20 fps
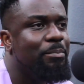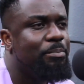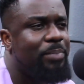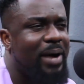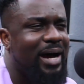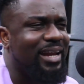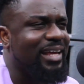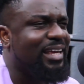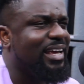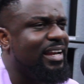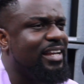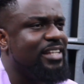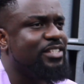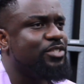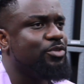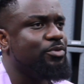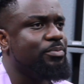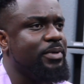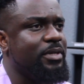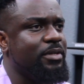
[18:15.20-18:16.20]
panic a
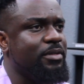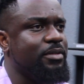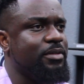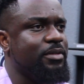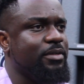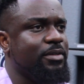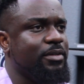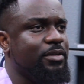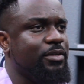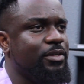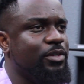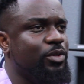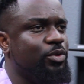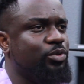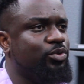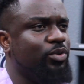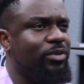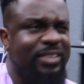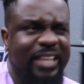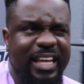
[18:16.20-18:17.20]
little bit.
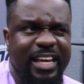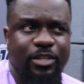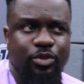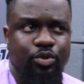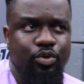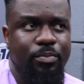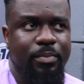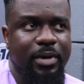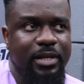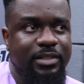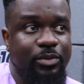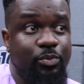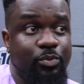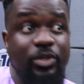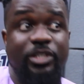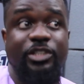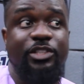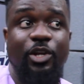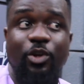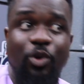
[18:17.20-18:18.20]
To think too much,
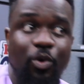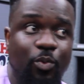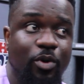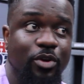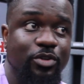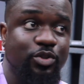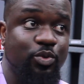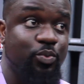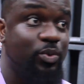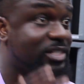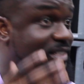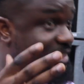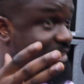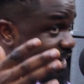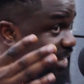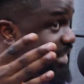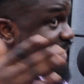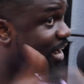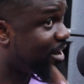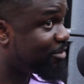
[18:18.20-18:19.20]
which they don't want to, which
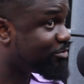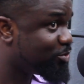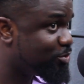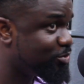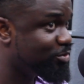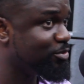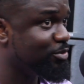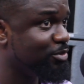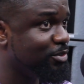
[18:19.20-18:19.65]
they have to.